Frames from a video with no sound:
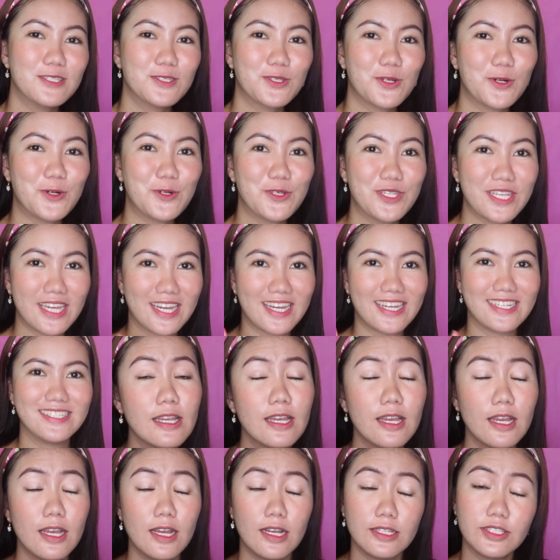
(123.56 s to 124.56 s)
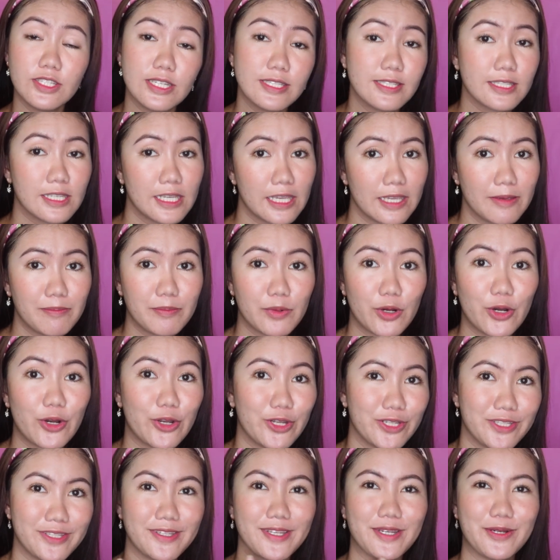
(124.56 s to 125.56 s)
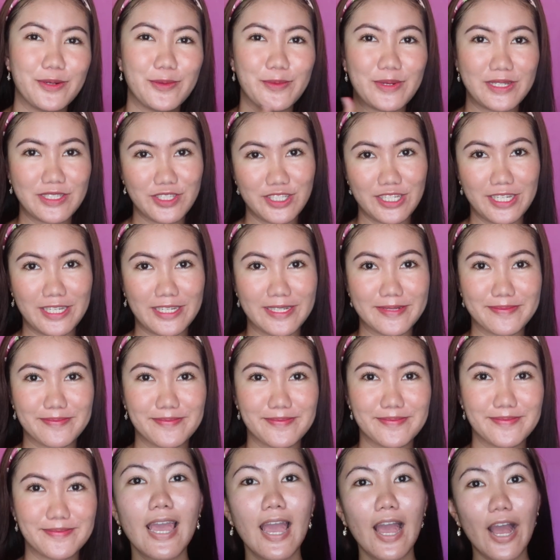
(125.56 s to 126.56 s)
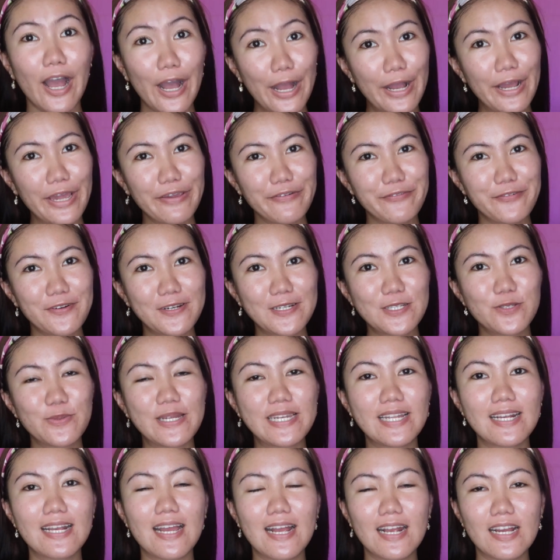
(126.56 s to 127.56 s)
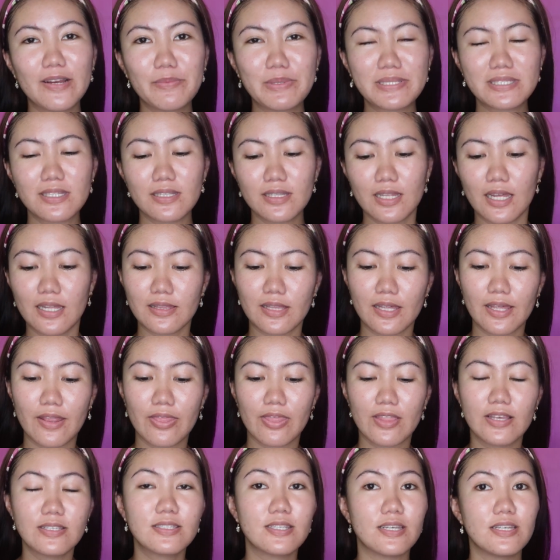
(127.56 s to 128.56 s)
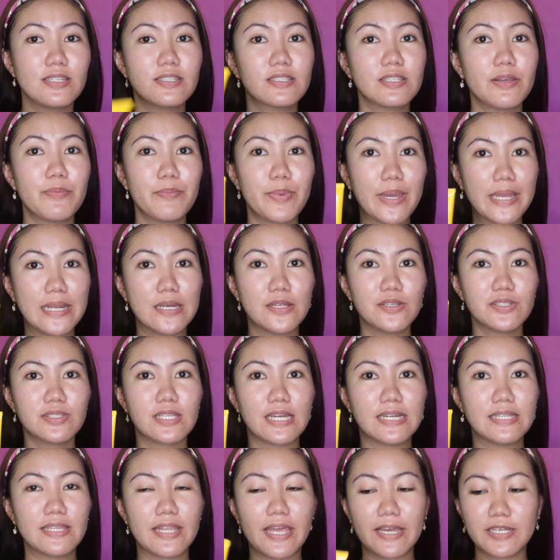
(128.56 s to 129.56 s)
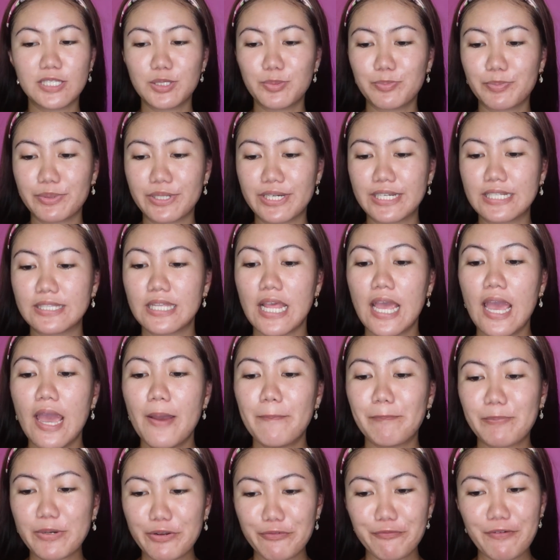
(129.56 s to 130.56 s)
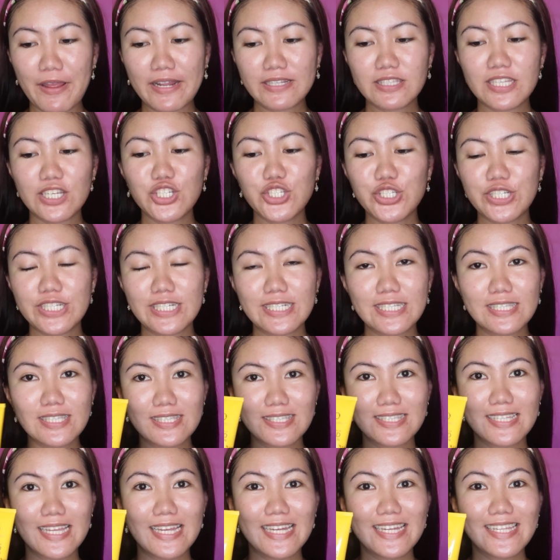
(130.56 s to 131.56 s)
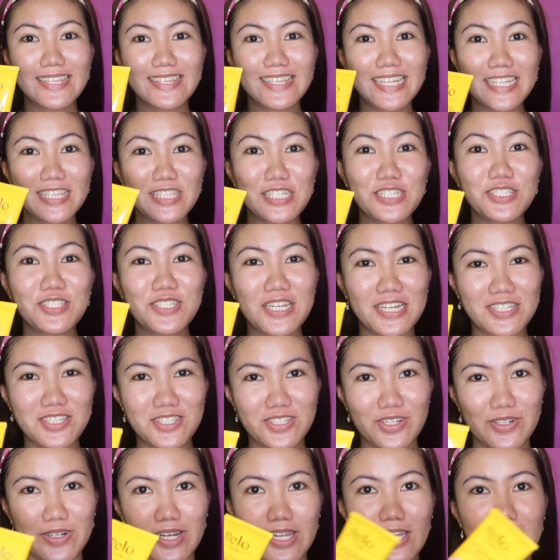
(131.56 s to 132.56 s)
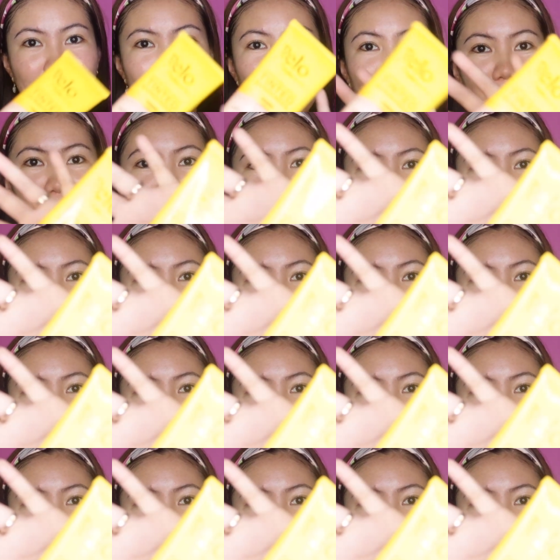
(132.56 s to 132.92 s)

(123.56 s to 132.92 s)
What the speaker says: So yan, just keep on watching. Okay, first one na gagamitin natin, this is the Belo Sun Expert Perfecting Shield Tinted Sunscreen.